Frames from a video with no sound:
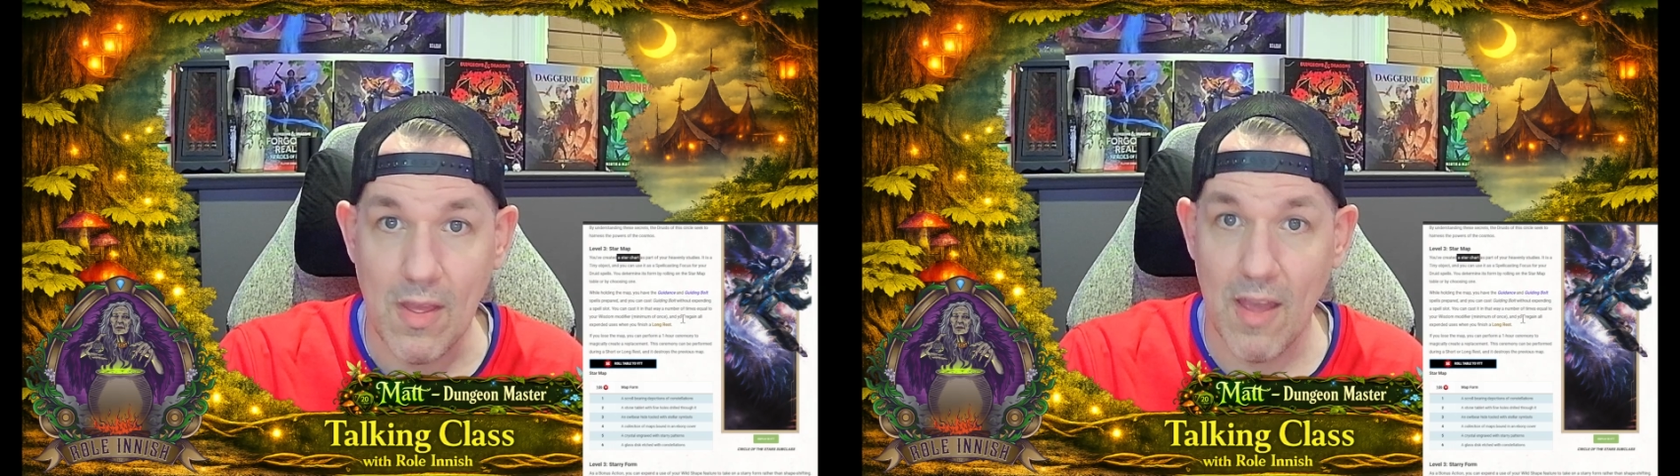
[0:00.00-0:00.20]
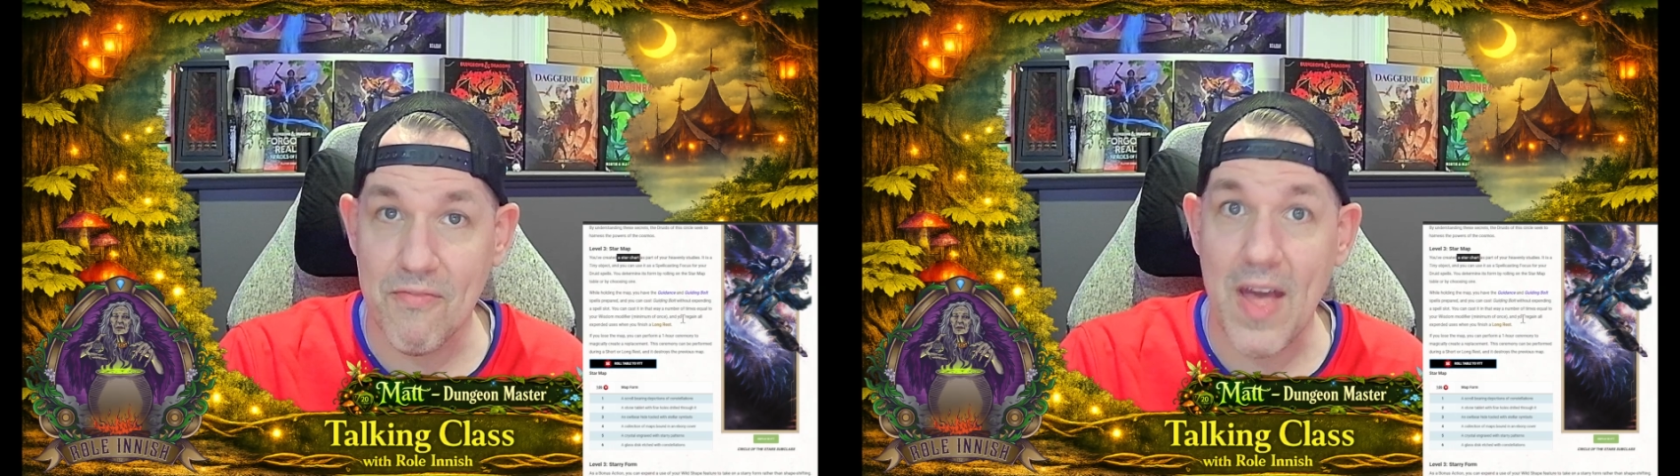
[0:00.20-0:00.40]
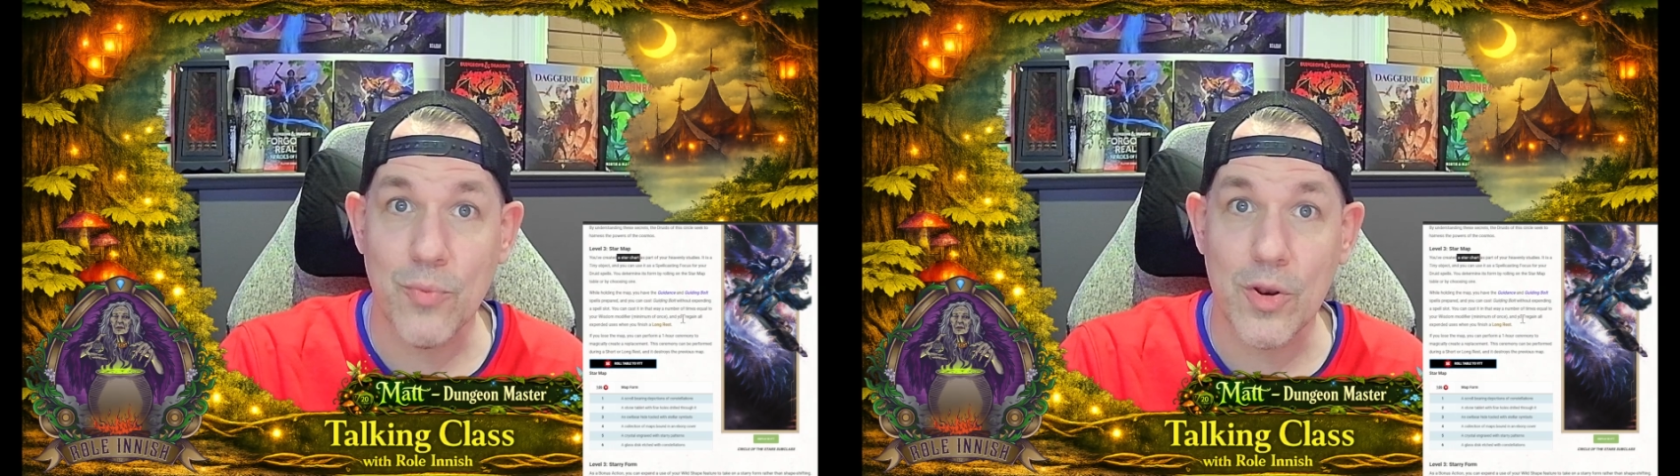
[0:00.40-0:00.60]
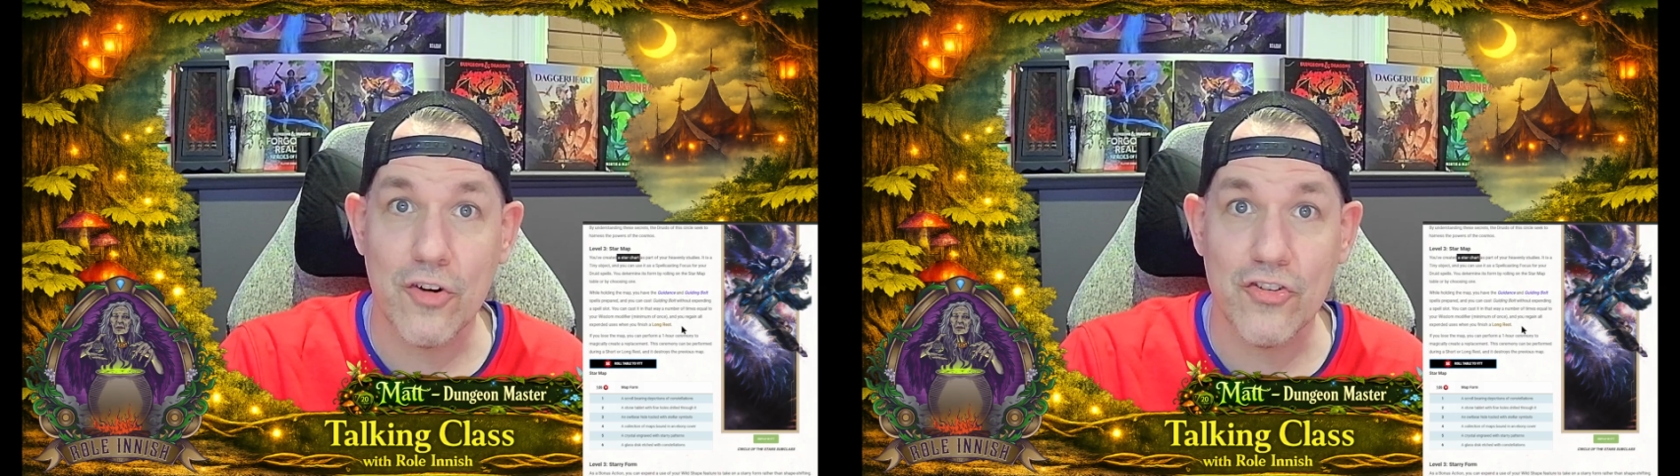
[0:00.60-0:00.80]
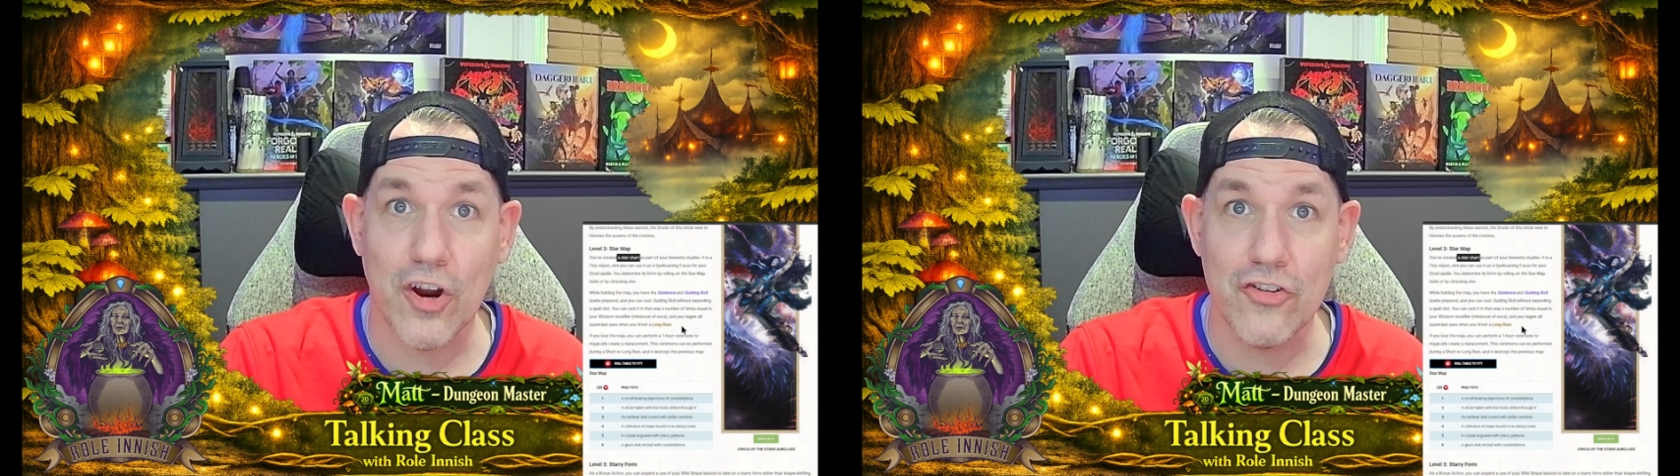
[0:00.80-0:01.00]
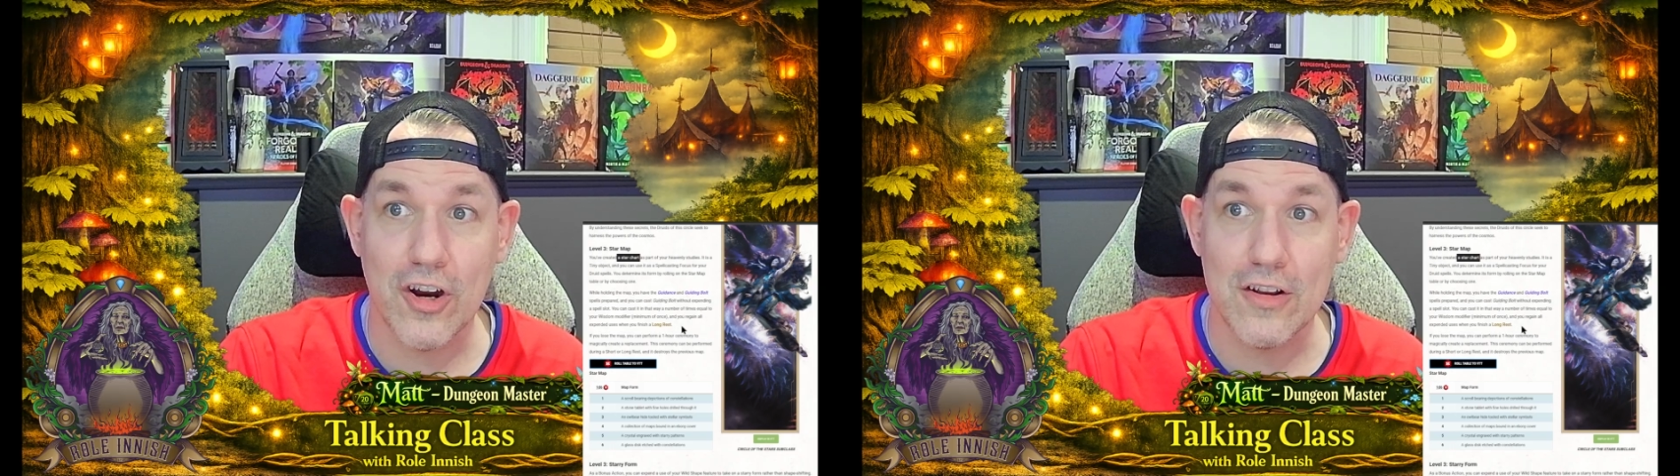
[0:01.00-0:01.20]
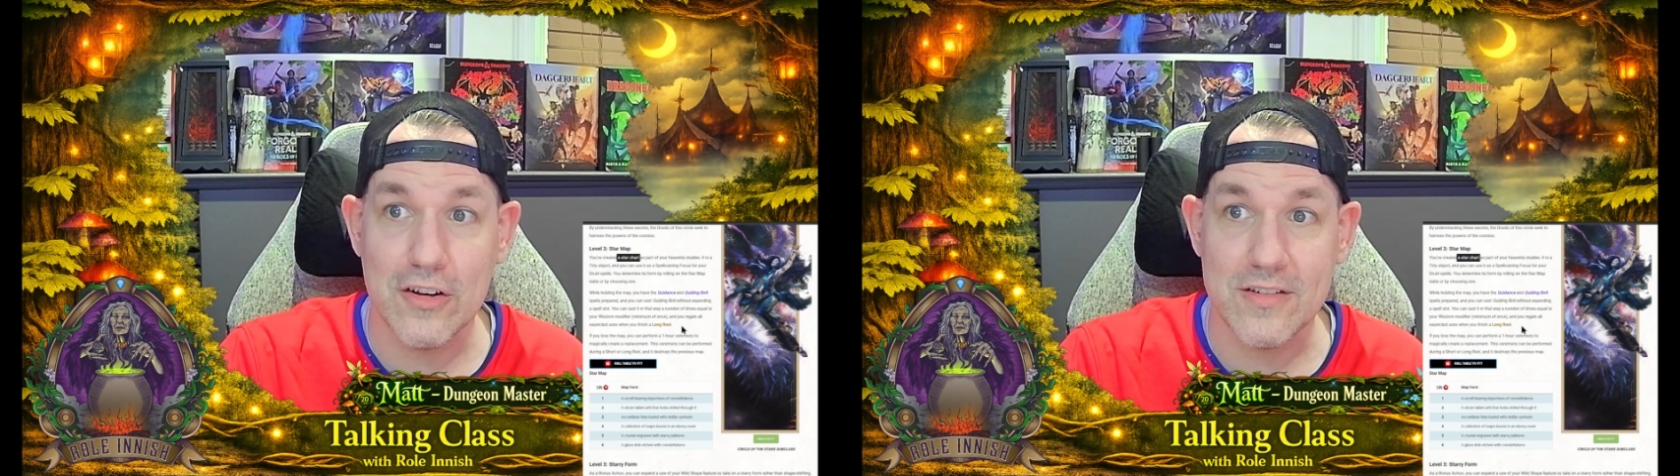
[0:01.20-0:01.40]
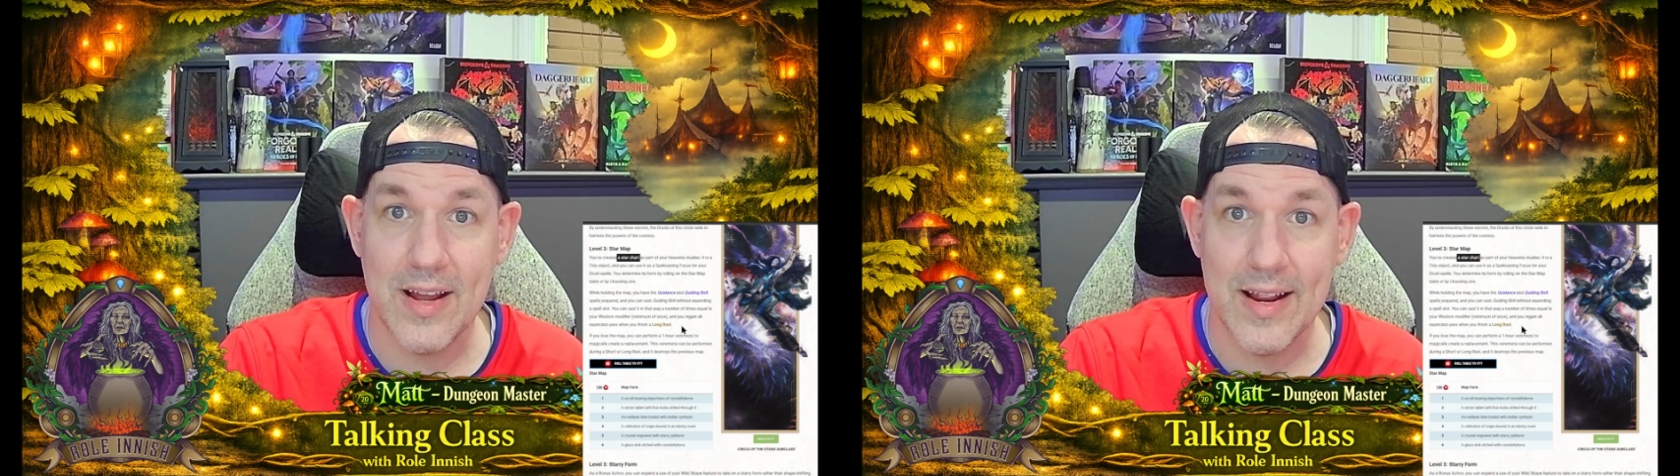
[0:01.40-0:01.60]
If that's what our star chart
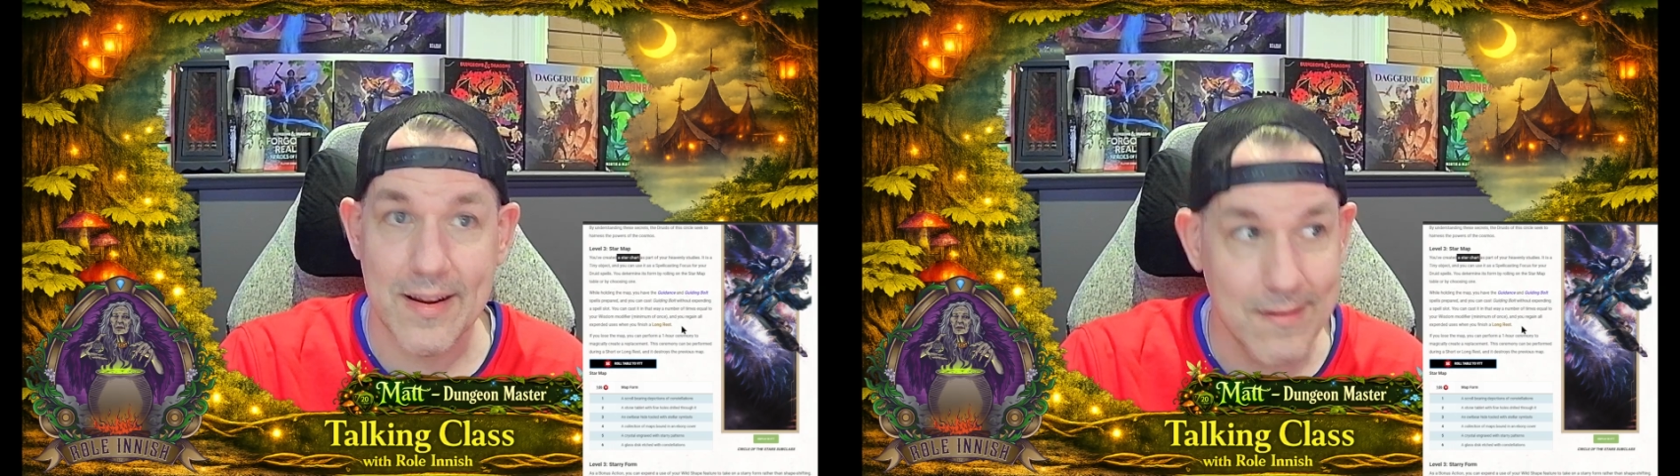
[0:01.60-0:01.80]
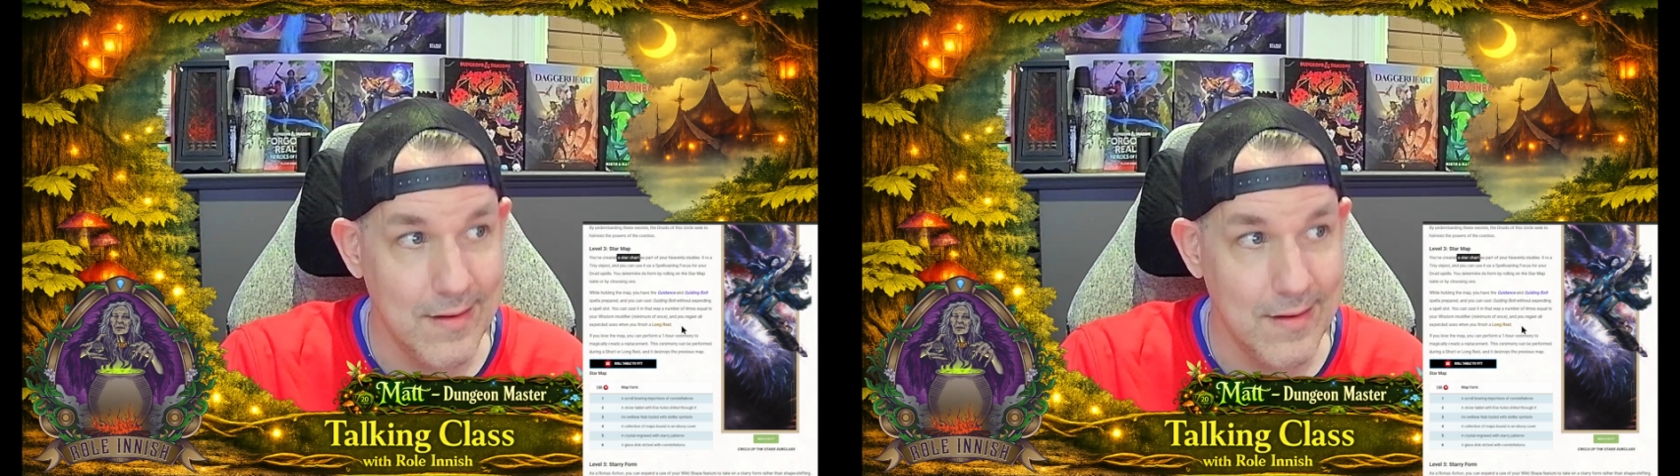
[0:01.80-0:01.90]
looks like,